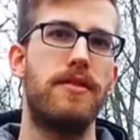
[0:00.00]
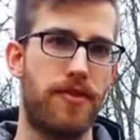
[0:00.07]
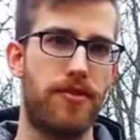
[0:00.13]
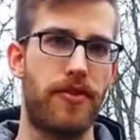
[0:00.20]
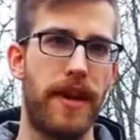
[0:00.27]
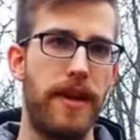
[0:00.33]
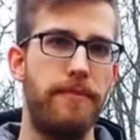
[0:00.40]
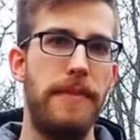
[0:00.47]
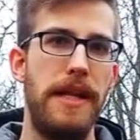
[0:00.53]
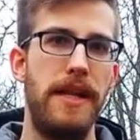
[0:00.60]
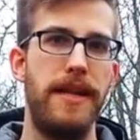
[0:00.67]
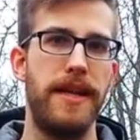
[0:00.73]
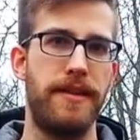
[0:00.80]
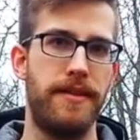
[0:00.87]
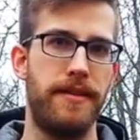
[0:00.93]
3
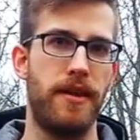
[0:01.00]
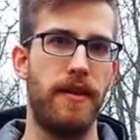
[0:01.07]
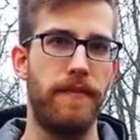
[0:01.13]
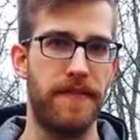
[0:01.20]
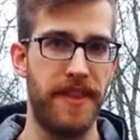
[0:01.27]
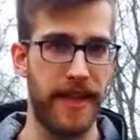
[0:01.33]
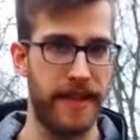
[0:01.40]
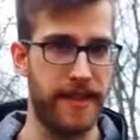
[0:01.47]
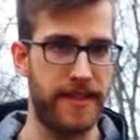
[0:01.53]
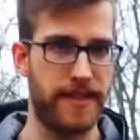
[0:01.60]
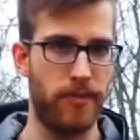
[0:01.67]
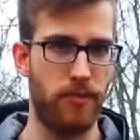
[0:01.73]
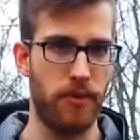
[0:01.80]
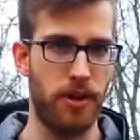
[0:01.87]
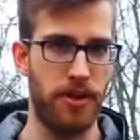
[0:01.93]
million of
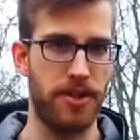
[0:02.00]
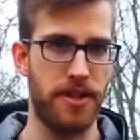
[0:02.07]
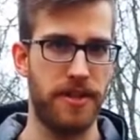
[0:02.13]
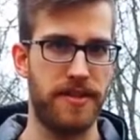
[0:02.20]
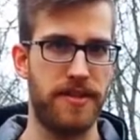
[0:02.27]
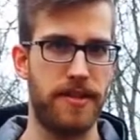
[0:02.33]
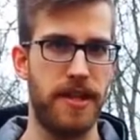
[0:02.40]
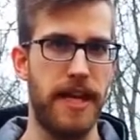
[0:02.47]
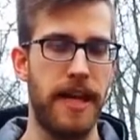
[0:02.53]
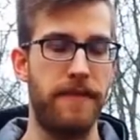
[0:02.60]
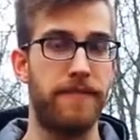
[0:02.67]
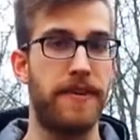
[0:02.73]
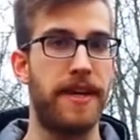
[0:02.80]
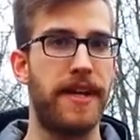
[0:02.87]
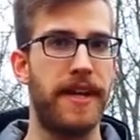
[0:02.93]
these watches
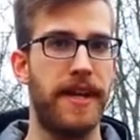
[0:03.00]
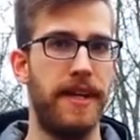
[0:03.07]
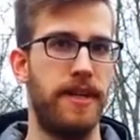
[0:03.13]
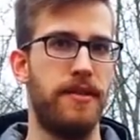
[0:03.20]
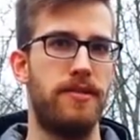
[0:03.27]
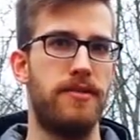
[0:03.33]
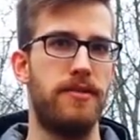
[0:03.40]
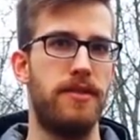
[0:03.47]
every year.